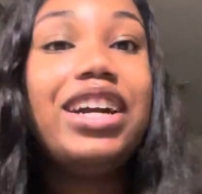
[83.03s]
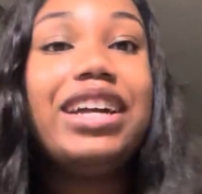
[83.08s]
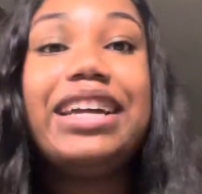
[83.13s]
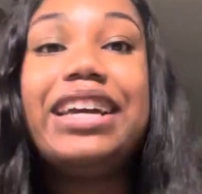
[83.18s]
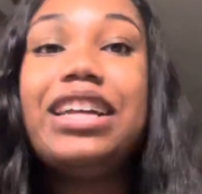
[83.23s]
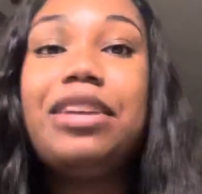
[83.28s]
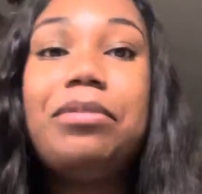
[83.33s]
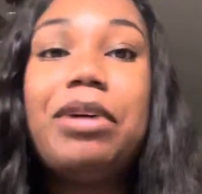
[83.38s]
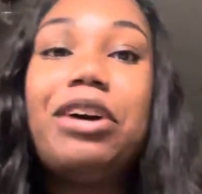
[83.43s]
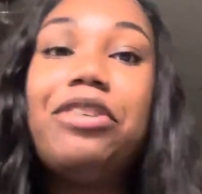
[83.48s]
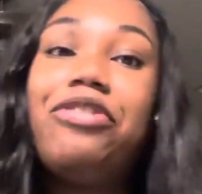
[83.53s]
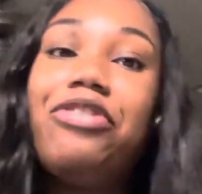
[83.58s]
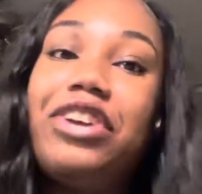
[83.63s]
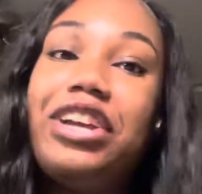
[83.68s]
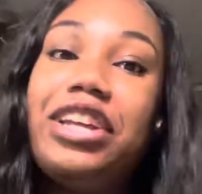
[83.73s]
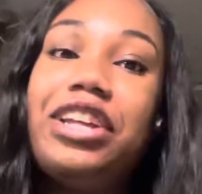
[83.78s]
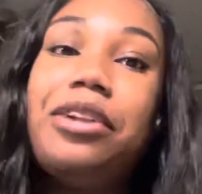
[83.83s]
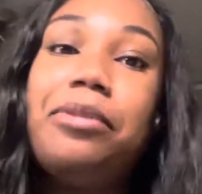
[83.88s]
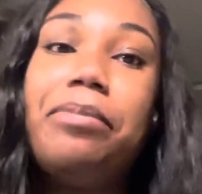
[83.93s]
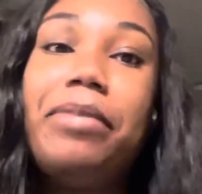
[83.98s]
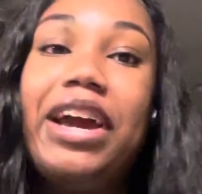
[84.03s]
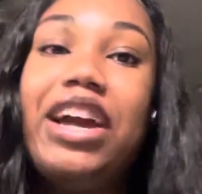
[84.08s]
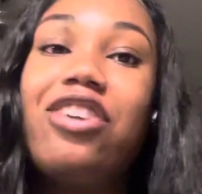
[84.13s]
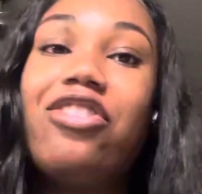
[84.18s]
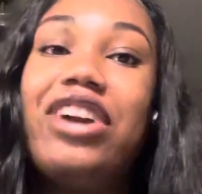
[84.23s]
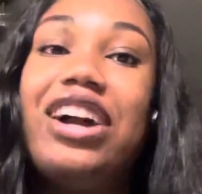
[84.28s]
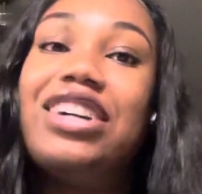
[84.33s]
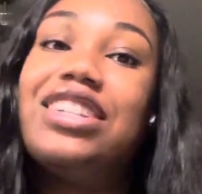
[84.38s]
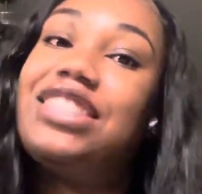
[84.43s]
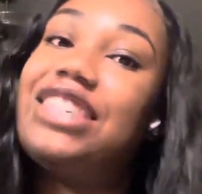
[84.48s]
That's my friend in the
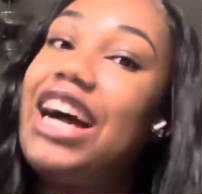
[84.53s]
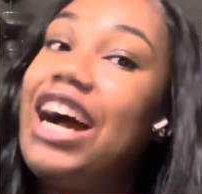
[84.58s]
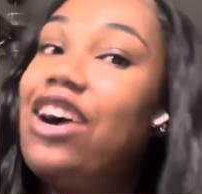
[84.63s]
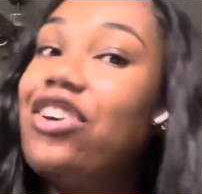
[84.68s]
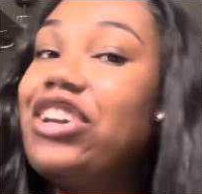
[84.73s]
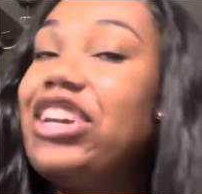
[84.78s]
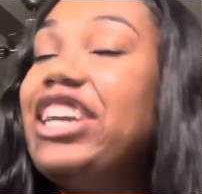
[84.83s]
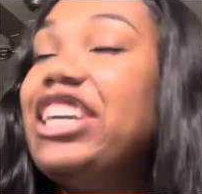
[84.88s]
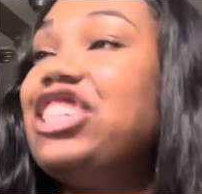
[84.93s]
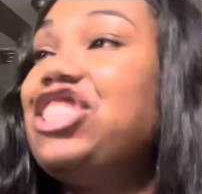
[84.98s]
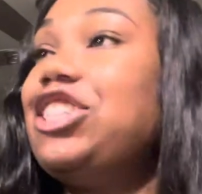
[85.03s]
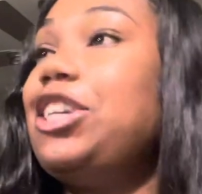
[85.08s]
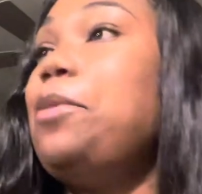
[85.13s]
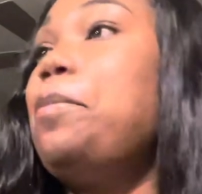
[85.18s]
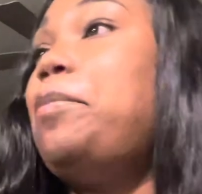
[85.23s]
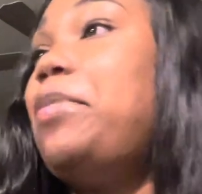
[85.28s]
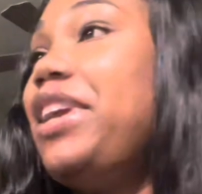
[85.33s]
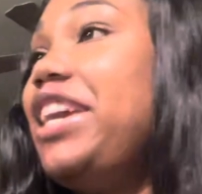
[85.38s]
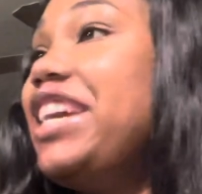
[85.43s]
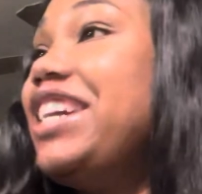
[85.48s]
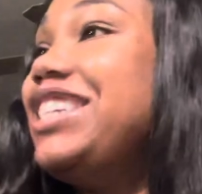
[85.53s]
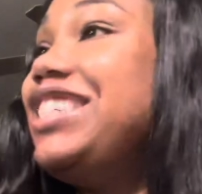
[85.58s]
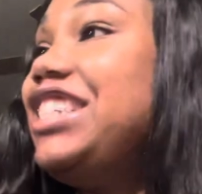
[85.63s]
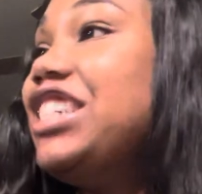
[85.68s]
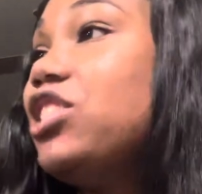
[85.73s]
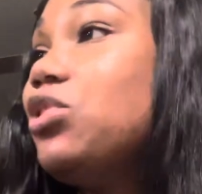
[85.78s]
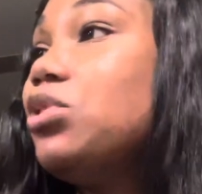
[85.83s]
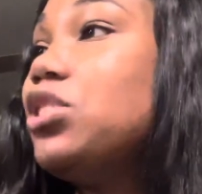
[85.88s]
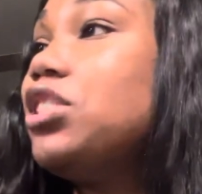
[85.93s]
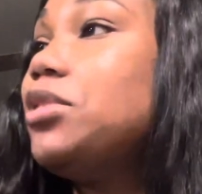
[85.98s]
background talking, and she being
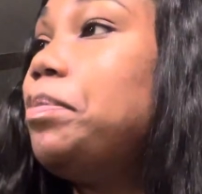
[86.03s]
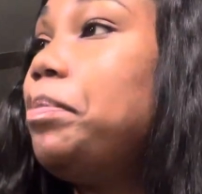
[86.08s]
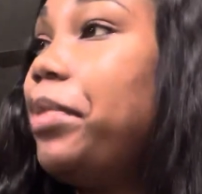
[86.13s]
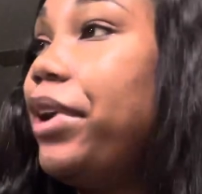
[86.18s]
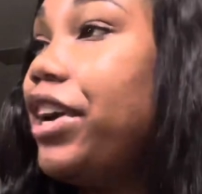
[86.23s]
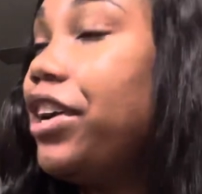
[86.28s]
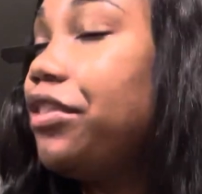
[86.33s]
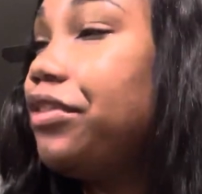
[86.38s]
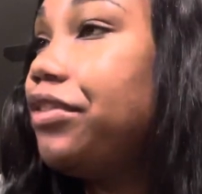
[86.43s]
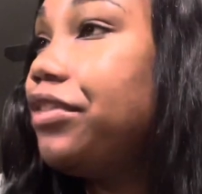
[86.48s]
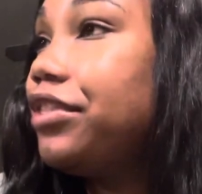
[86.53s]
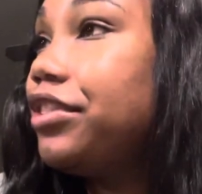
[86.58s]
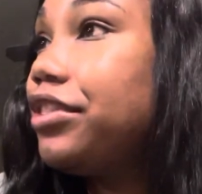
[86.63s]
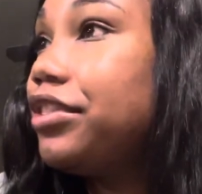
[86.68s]
disrespectful.